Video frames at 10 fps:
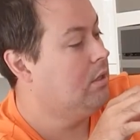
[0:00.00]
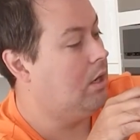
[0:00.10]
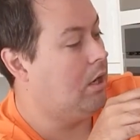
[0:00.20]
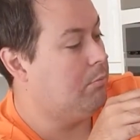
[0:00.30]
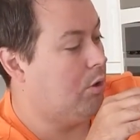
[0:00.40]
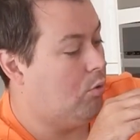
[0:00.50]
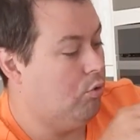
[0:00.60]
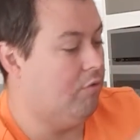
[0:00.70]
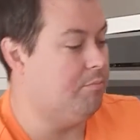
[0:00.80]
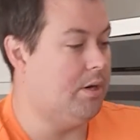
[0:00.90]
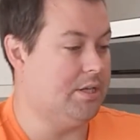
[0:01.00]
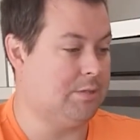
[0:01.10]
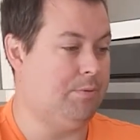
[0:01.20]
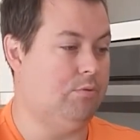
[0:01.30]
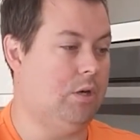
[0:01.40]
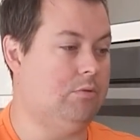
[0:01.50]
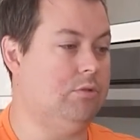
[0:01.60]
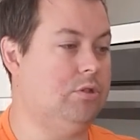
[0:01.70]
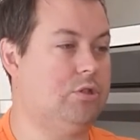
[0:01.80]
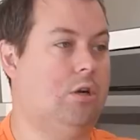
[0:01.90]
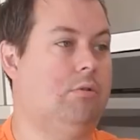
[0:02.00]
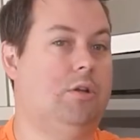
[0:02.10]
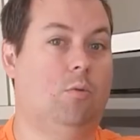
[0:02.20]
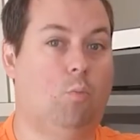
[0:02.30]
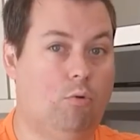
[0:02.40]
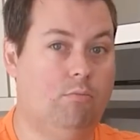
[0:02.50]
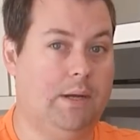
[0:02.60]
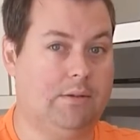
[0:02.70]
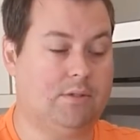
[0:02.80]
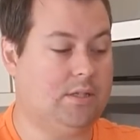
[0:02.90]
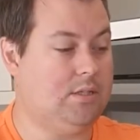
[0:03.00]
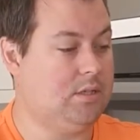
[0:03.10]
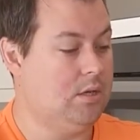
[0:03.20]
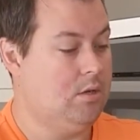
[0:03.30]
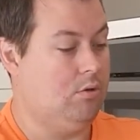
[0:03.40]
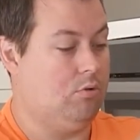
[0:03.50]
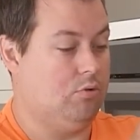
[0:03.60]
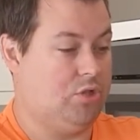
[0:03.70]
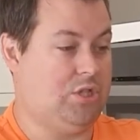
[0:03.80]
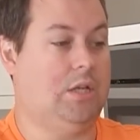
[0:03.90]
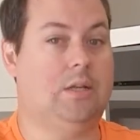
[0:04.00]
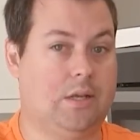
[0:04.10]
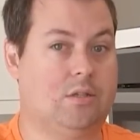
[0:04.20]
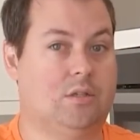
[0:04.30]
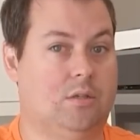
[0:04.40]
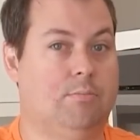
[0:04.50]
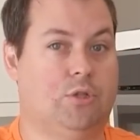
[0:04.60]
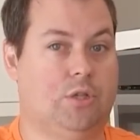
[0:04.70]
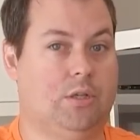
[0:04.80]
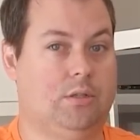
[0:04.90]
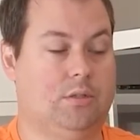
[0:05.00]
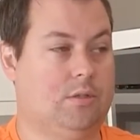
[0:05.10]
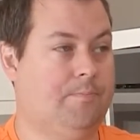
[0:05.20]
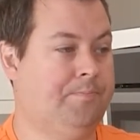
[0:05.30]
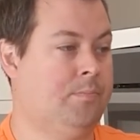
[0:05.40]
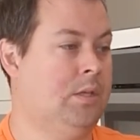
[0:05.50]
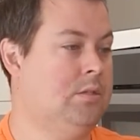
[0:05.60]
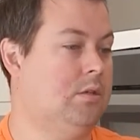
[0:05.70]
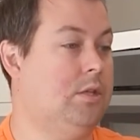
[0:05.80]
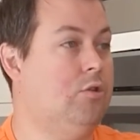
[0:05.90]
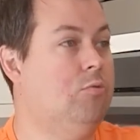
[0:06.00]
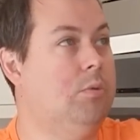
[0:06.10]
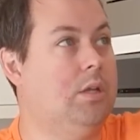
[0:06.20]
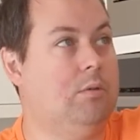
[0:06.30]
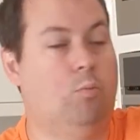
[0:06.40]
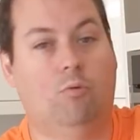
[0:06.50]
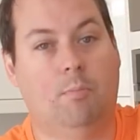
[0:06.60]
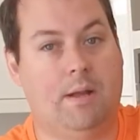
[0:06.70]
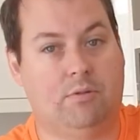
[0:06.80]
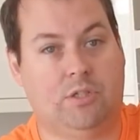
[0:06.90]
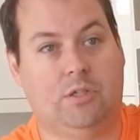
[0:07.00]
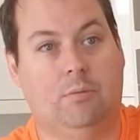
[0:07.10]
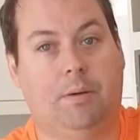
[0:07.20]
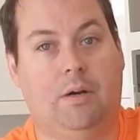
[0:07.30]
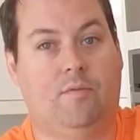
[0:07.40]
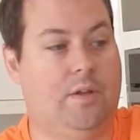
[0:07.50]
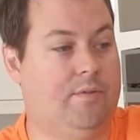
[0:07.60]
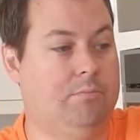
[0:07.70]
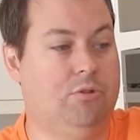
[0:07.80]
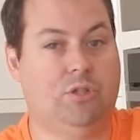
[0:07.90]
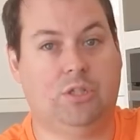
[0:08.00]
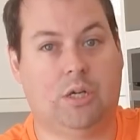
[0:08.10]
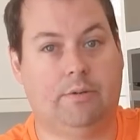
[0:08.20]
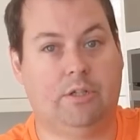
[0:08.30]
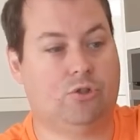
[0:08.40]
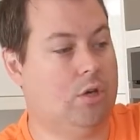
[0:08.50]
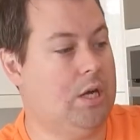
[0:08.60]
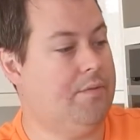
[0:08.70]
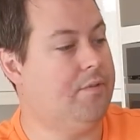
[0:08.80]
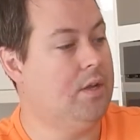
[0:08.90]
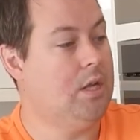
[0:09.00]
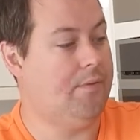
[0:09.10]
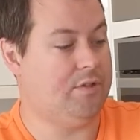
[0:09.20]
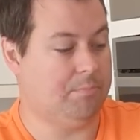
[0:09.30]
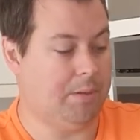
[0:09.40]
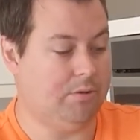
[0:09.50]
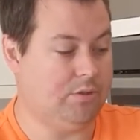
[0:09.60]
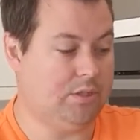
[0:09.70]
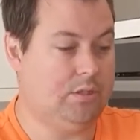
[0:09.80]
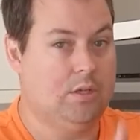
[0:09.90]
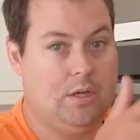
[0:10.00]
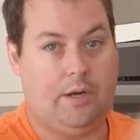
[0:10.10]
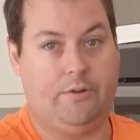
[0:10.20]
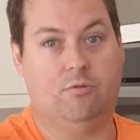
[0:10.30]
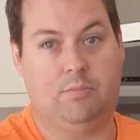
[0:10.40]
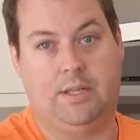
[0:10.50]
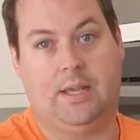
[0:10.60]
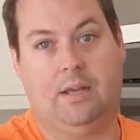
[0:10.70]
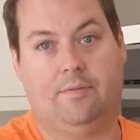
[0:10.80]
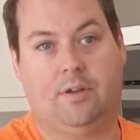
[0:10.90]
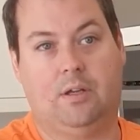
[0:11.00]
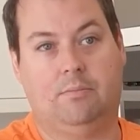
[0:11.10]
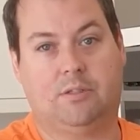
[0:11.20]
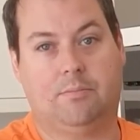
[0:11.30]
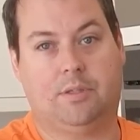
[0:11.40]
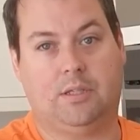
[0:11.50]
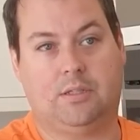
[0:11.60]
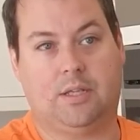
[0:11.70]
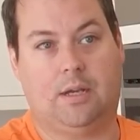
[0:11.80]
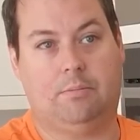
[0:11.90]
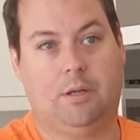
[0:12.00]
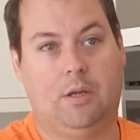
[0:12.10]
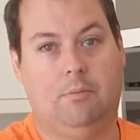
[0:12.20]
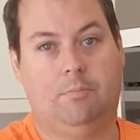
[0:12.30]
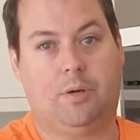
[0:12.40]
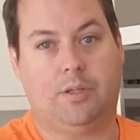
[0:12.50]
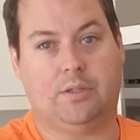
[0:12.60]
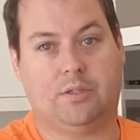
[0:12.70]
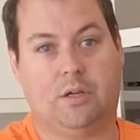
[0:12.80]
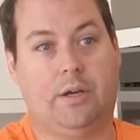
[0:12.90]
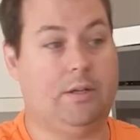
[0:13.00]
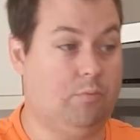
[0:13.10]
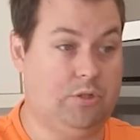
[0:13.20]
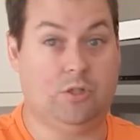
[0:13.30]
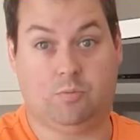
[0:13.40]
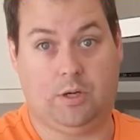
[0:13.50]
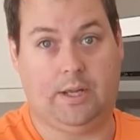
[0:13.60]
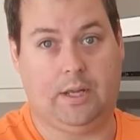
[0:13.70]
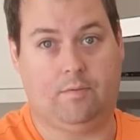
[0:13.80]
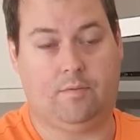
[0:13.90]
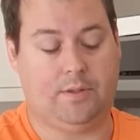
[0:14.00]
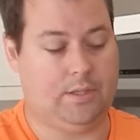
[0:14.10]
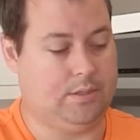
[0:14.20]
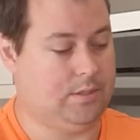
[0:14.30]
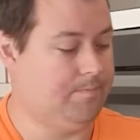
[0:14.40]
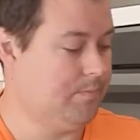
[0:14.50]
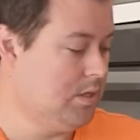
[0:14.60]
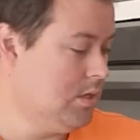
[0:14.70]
Um, all of my spool holders are either wall mounted or sit next to the machines. So they're normally wall mounted and above if I'm using direct drive. If it's a Bowden, I normally have um, something set up by the side, which is what I have for this. So